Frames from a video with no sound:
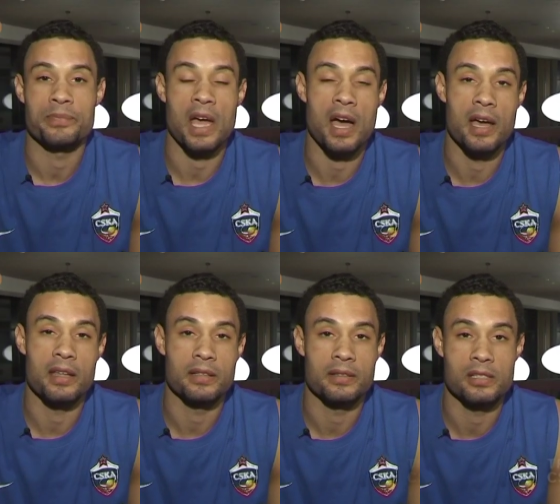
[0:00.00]

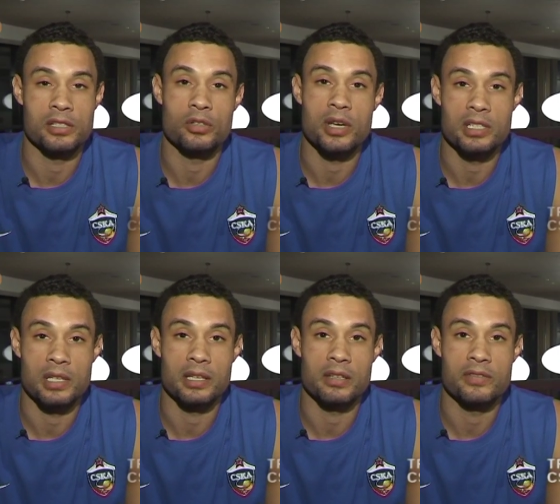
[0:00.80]
Hi, this is Trajan
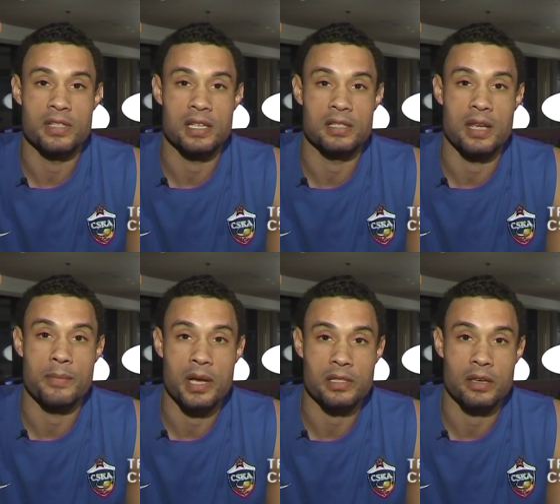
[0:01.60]
Langdon of CSKA
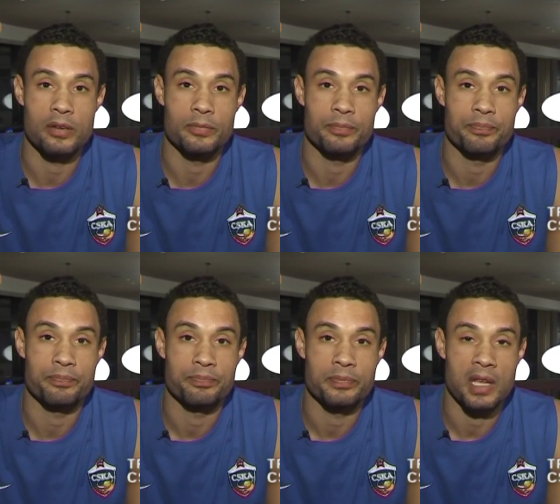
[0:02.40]
Moscow.
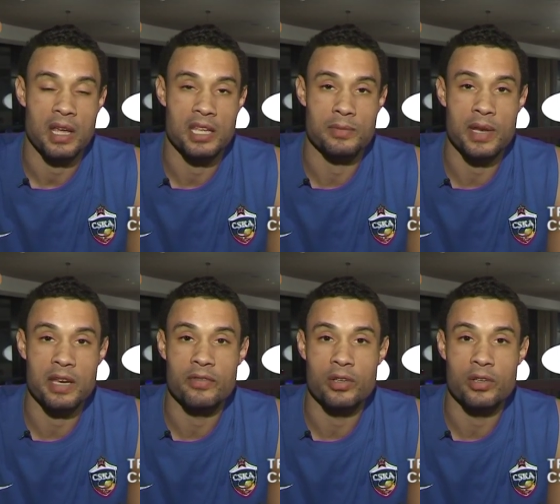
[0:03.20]
As many of